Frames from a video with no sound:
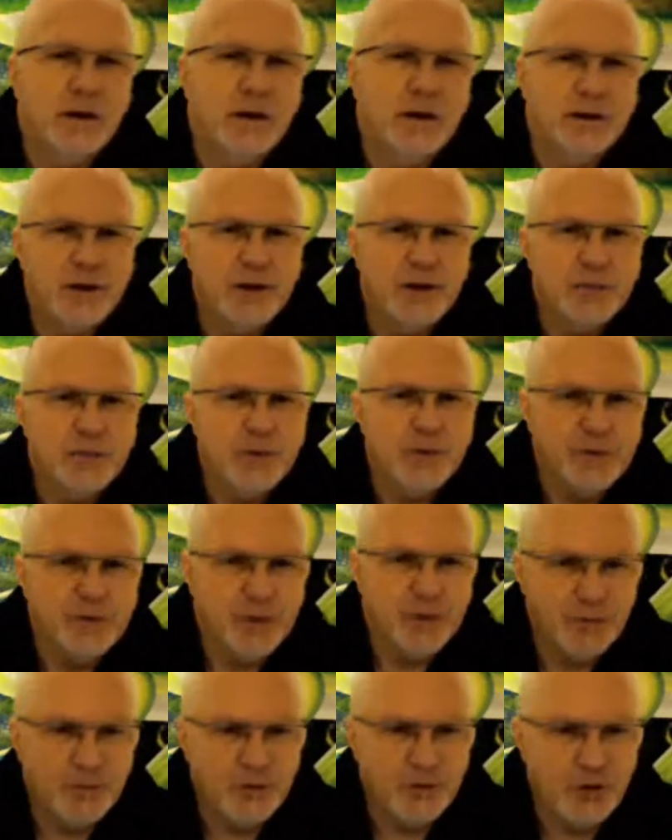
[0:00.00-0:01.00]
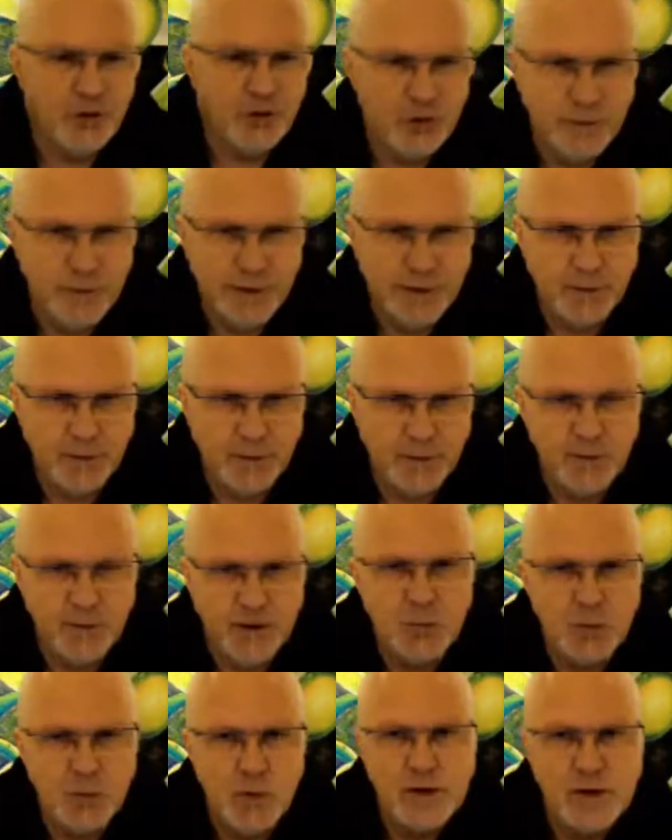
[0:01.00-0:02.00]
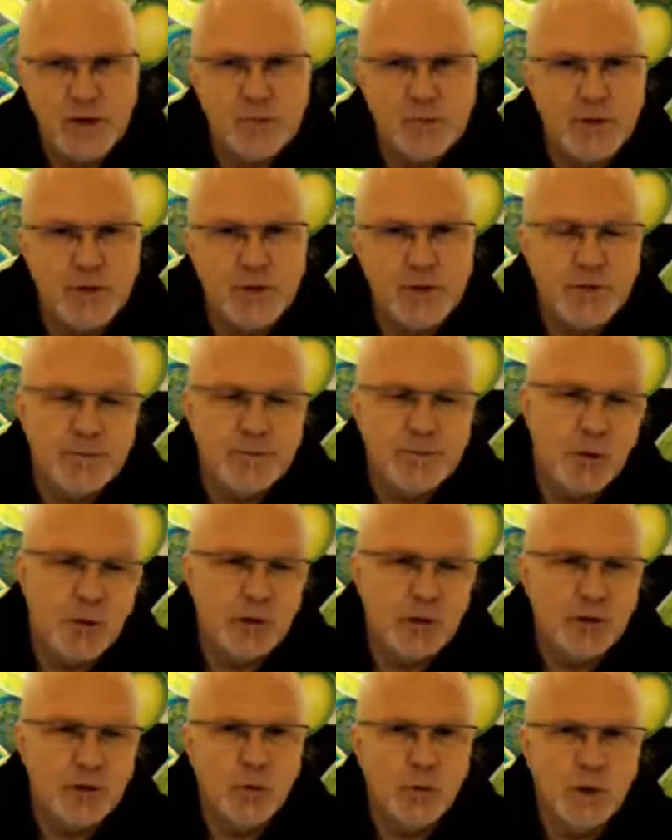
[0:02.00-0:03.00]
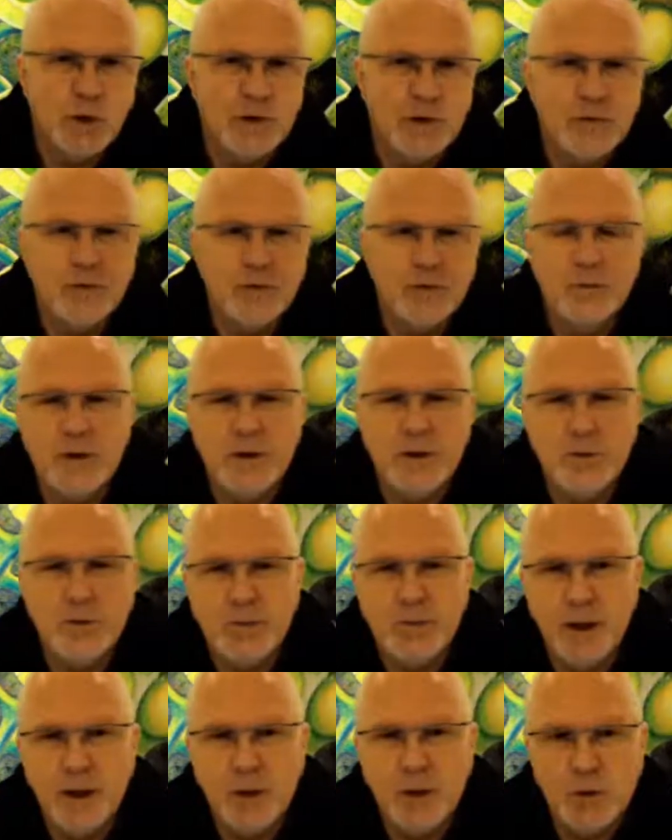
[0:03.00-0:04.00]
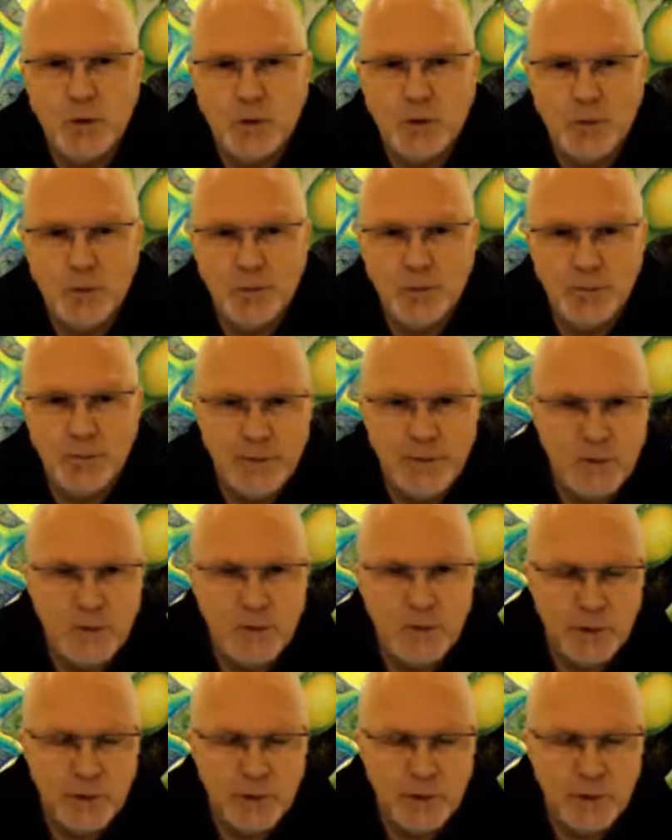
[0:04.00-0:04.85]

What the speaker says: Another presupposition of NLP, one of the most important ones for me with my work with people,